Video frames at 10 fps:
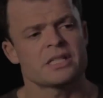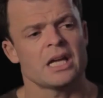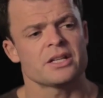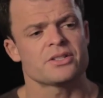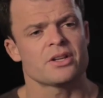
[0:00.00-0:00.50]
This
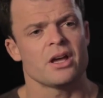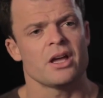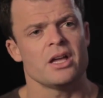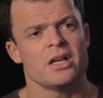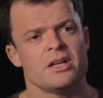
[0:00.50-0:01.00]

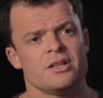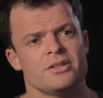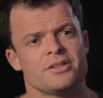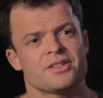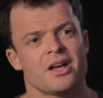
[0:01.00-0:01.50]
cancer
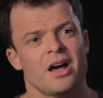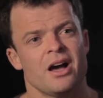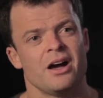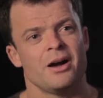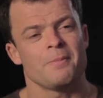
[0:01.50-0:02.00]
is,
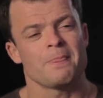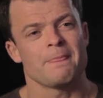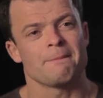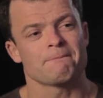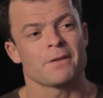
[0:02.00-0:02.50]

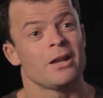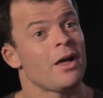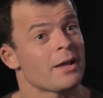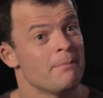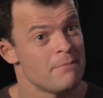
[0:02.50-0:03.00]
um,
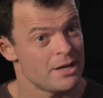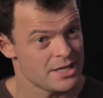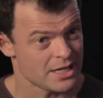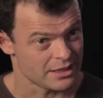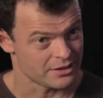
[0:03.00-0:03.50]
like
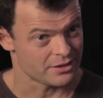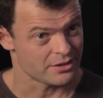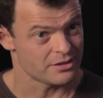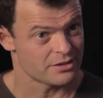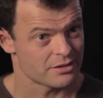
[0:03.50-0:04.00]
many
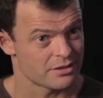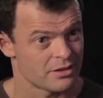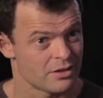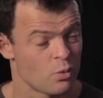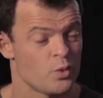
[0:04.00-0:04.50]
cancers,
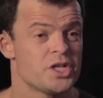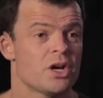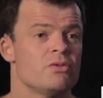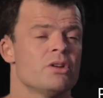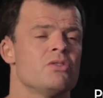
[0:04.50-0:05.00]
we
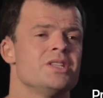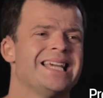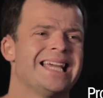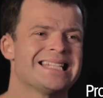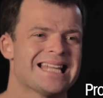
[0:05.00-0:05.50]
don't know
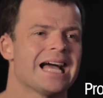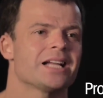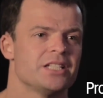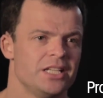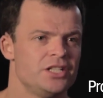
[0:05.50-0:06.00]
the
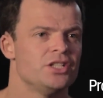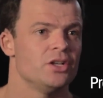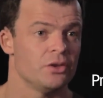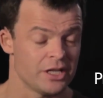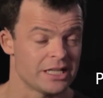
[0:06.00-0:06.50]
exact, ET
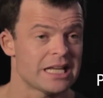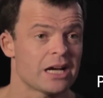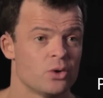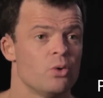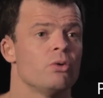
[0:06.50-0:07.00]
the
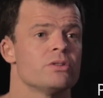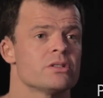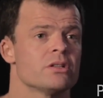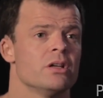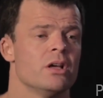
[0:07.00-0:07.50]
exact
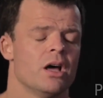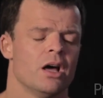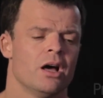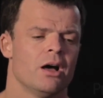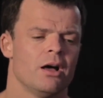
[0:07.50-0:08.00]
cause.
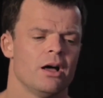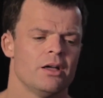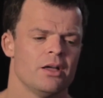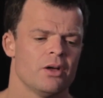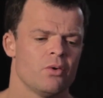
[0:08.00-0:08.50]
Uh,
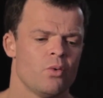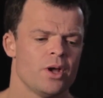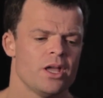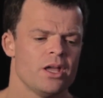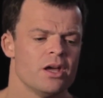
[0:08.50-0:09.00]

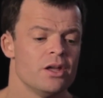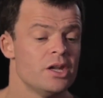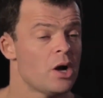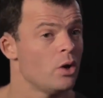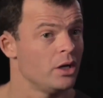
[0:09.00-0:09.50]
we
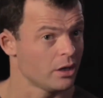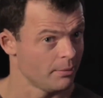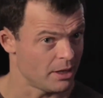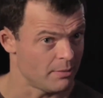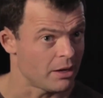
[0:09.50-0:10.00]
know a
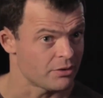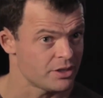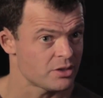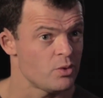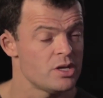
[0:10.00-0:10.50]
little bit
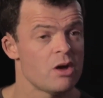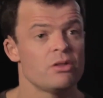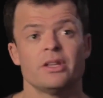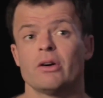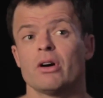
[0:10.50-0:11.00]
about it and we
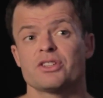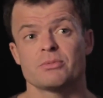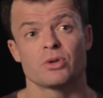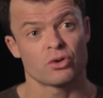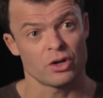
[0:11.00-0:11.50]
know that there are
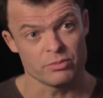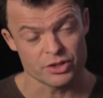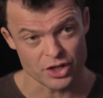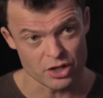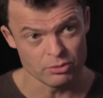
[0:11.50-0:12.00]
some
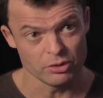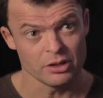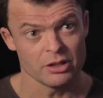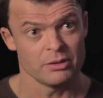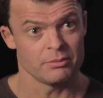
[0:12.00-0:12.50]

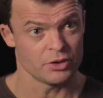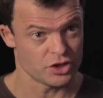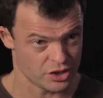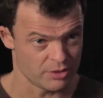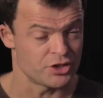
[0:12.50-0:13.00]
chromosomal,
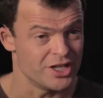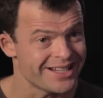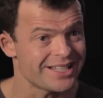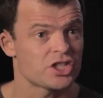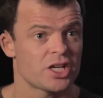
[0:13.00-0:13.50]
some
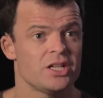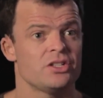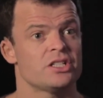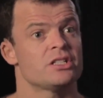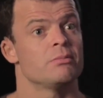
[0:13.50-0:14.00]
genetic
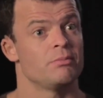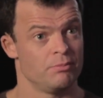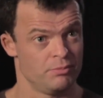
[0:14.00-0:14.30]
changes that